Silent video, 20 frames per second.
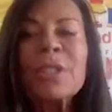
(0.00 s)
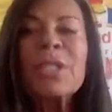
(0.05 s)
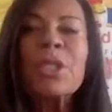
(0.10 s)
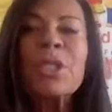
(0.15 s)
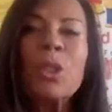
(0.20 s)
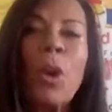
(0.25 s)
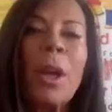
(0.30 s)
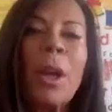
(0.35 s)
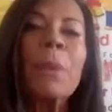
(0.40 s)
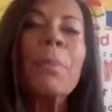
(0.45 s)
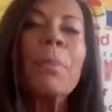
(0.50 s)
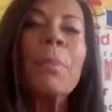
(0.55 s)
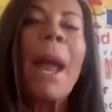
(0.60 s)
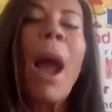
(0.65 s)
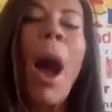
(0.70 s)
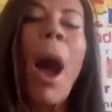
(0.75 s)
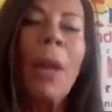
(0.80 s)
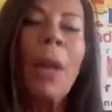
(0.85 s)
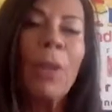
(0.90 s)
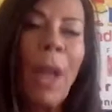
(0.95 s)
started my
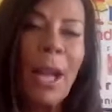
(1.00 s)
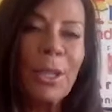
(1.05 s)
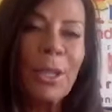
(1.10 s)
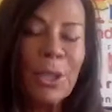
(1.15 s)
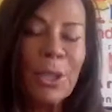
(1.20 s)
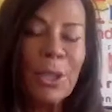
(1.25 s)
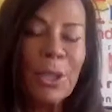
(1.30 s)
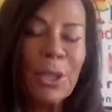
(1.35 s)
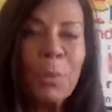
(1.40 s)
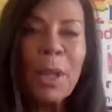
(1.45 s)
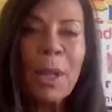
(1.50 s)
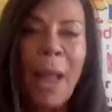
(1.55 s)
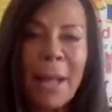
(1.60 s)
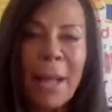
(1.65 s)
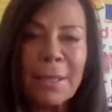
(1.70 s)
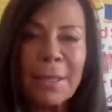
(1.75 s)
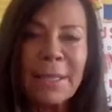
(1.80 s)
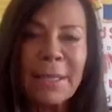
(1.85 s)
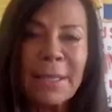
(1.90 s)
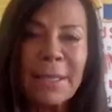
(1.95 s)
online Zoom
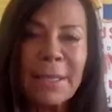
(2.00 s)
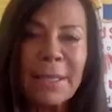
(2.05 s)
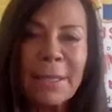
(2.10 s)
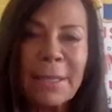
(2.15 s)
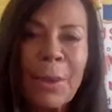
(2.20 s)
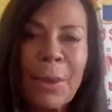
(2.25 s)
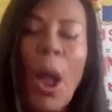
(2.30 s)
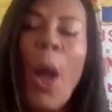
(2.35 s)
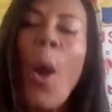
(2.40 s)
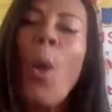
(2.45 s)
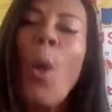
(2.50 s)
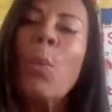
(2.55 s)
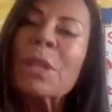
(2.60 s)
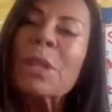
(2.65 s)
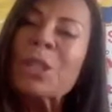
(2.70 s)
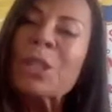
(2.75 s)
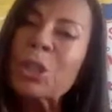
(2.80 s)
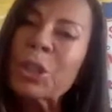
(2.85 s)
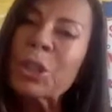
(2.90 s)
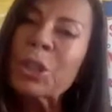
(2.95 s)
classes,
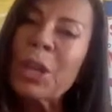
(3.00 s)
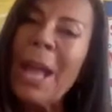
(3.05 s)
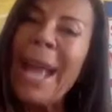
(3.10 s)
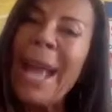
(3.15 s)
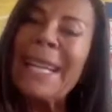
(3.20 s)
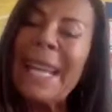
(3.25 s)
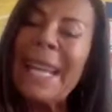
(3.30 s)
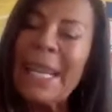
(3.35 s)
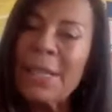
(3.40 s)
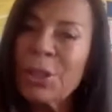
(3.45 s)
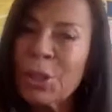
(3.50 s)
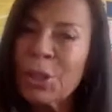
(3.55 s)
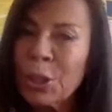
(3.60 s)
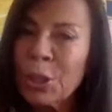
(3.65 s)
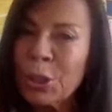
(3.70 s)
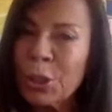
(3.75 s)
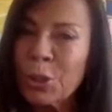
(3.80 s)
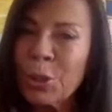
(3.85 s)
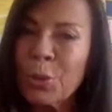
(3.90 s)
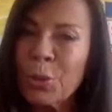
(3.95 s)
which went
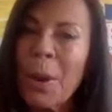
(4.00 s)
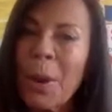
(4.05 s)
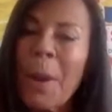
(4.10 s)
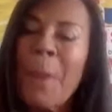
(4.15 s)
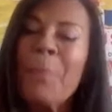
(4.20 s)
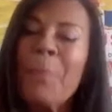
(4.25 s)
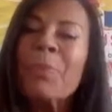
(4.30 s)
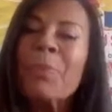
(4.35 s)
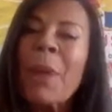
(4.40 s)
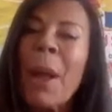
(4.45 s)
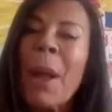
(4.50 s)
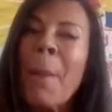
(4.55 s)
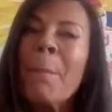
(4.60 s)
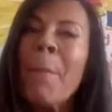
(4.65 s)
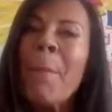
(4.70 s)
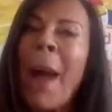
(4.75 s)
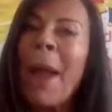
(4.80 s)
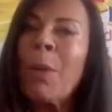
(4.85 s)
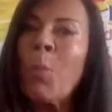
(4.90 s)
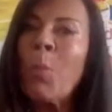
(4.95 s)
into
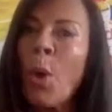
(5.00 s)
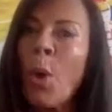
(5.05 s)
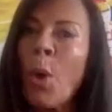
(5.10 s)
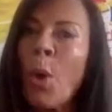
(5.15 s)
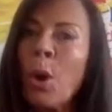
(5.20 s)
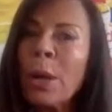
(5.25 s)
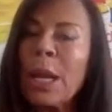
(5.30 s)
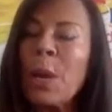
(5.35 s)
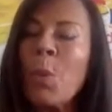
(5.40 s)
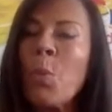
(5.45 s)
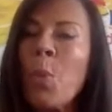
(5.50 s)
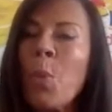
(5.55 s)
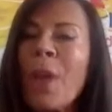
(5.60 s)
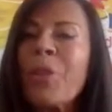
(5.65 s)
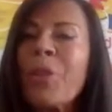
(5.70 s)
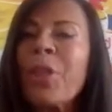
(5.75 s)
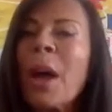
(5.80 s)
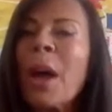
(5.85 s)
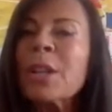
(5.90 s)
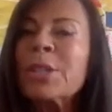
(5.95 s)
my working
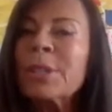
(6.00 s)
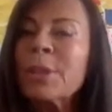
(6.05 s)
with a